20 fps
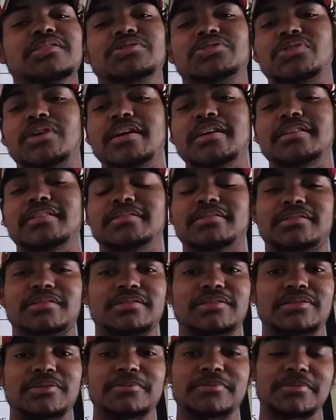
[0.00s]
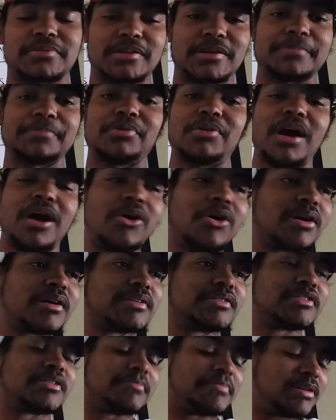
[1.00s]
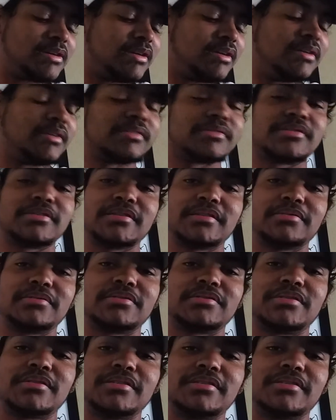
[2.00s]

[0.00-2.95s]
Train. Your priority should be to